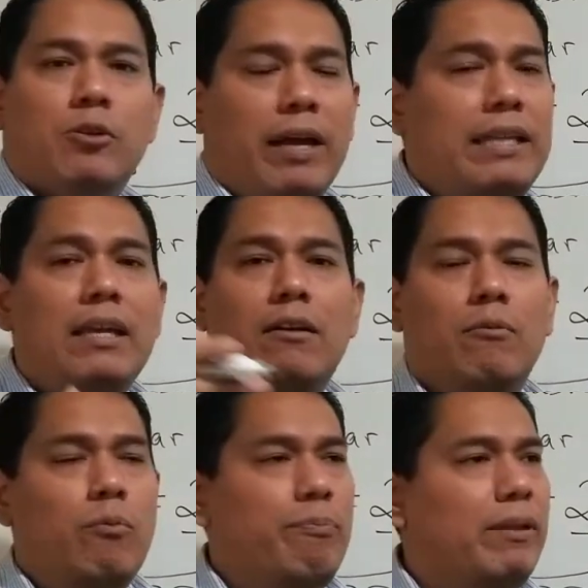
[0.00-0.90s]
or any
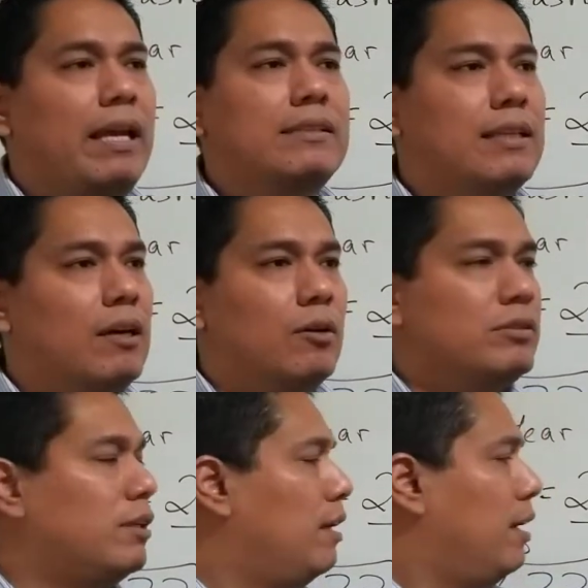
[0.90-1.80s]
place
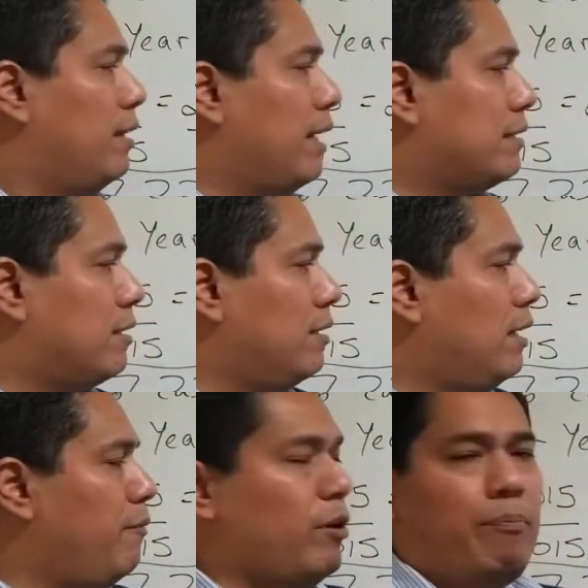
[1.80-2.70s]
else that's going to
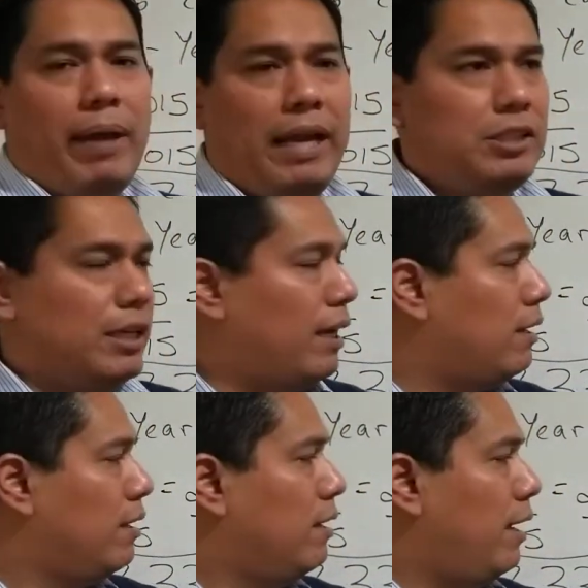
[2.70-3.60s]
give you a paycheck